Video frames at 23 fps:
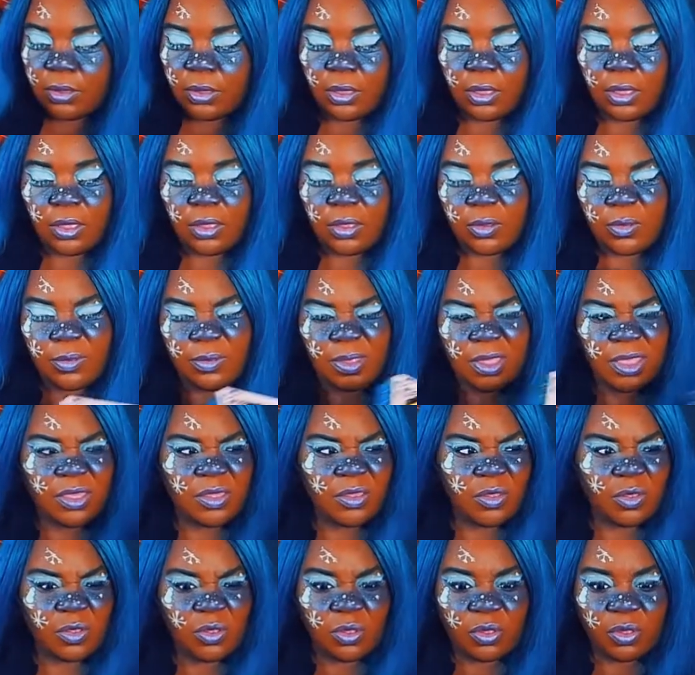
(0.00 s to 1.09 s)
Oh my
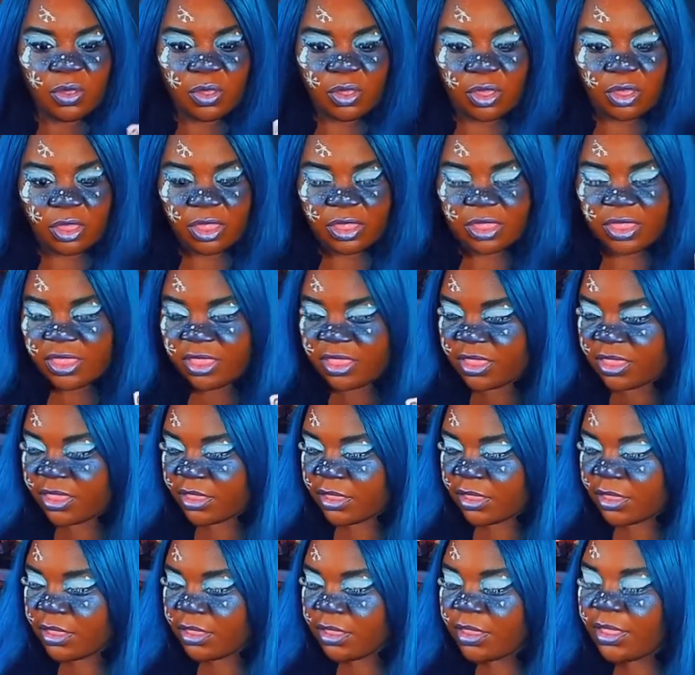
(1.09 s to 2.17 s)
god.
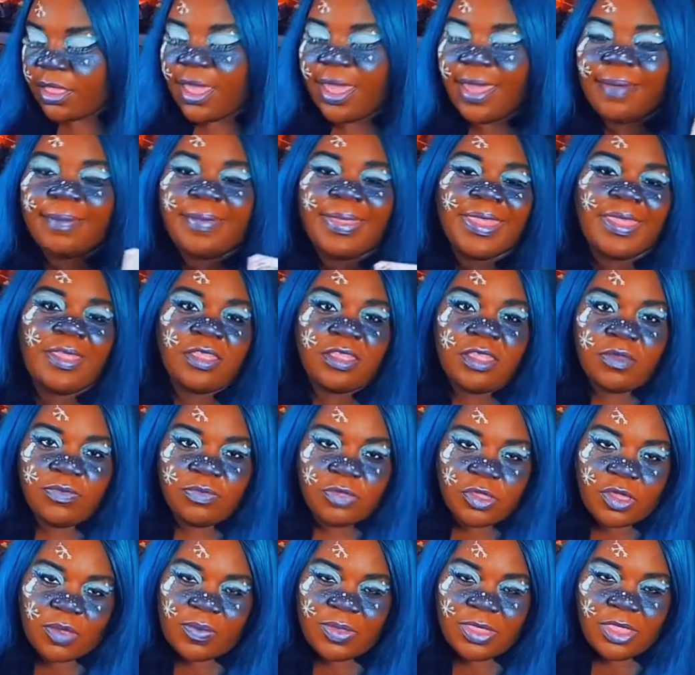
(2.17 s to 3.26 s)
How many times?
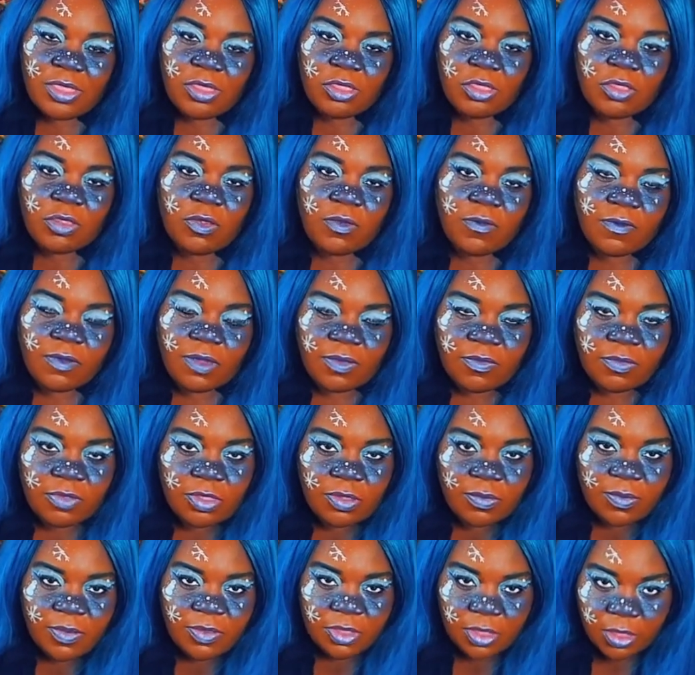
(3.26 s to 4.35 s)
Can we take a shot of it every
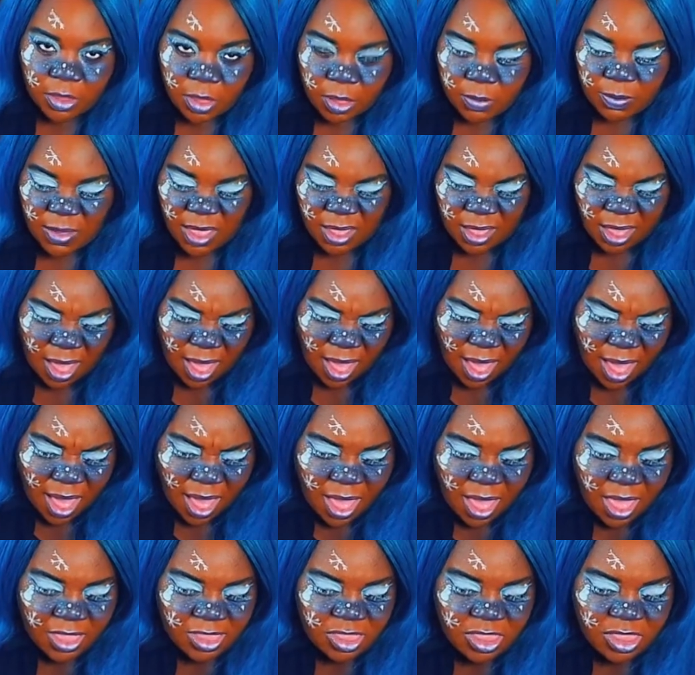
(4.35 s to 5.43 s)
time I said, oh my
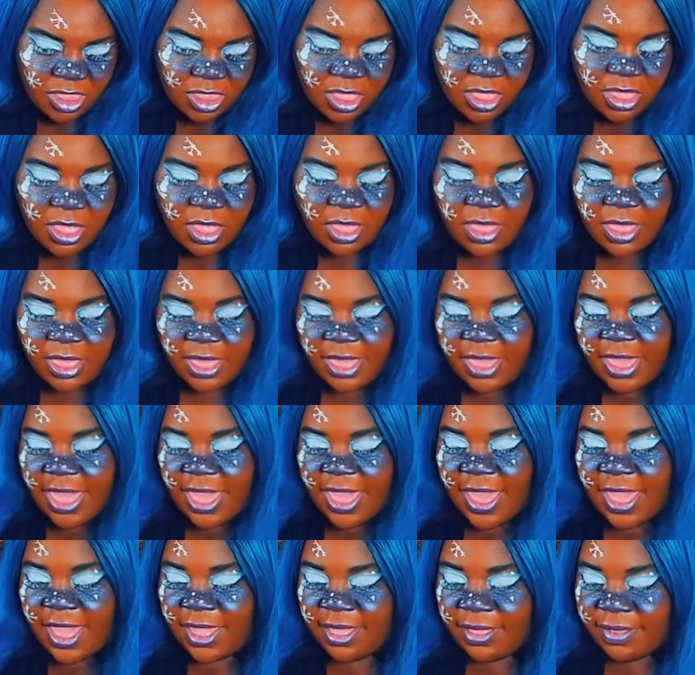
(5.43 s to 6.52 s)
gosh.
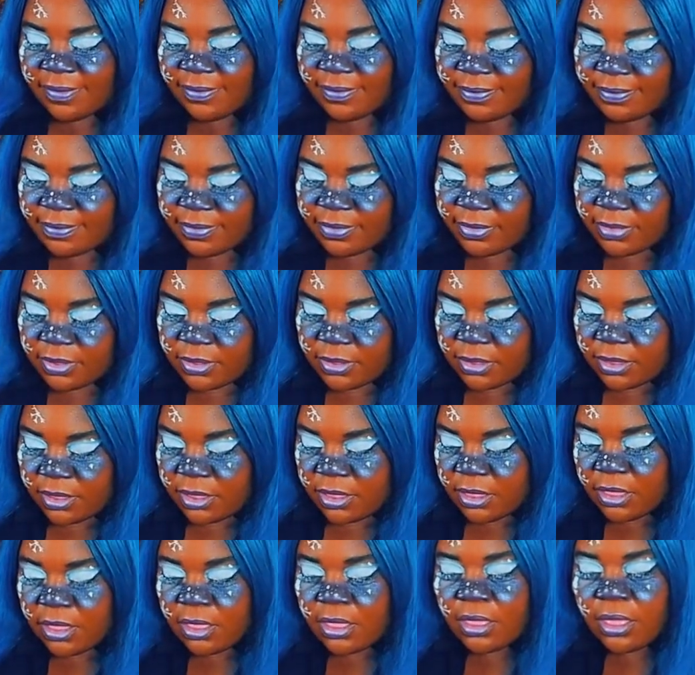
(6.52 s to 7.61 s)
Okay.
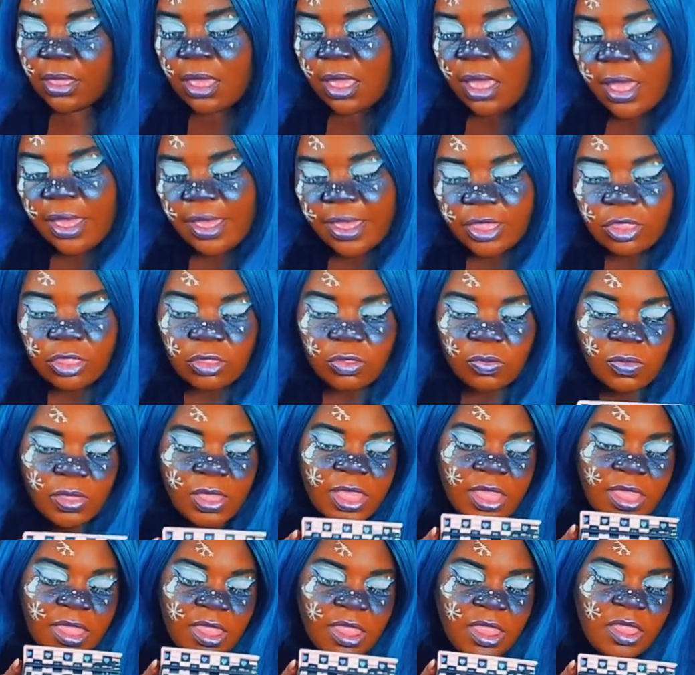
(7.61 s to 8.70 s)
Hi, I just want to
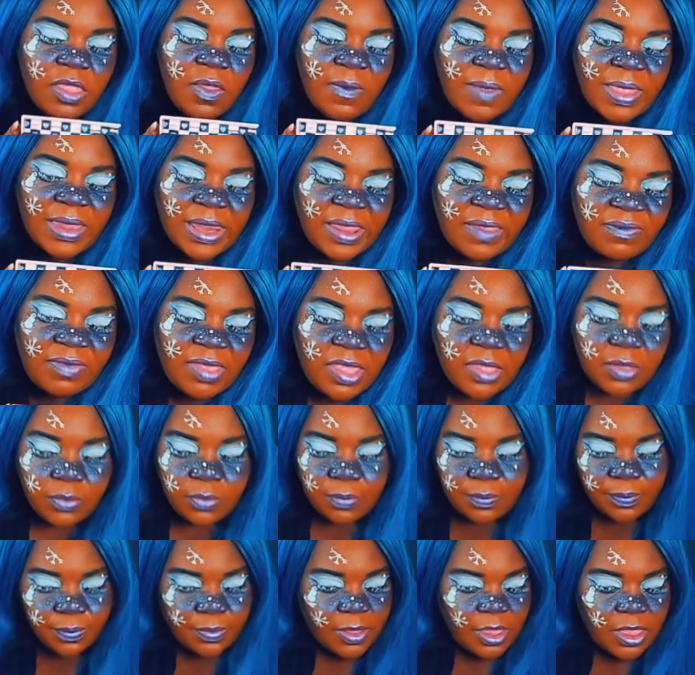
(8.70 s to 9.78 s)
let you know I love you.
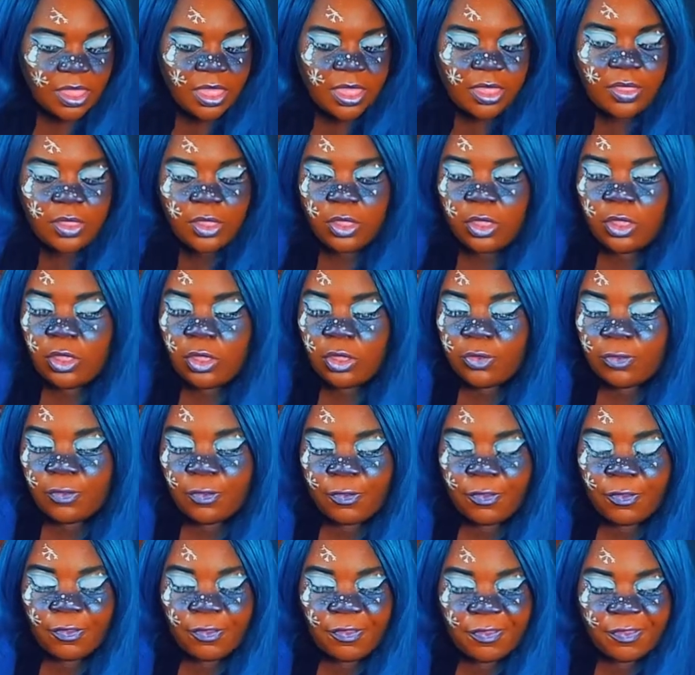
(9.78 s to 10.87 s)
Okay.
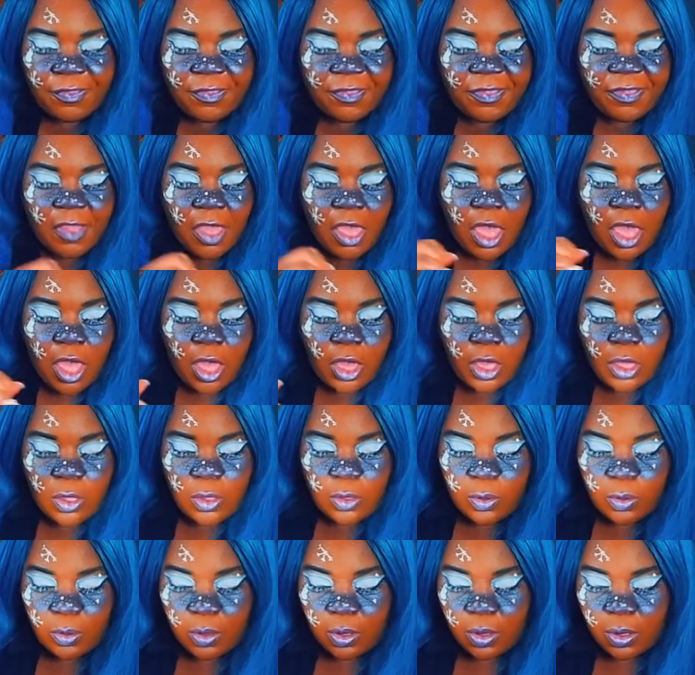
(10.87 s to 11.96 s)

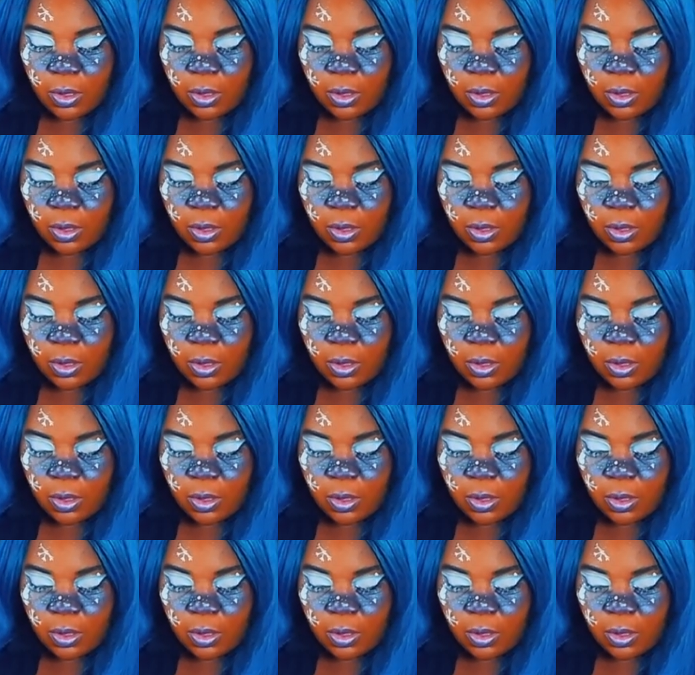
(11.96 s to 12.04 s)
So...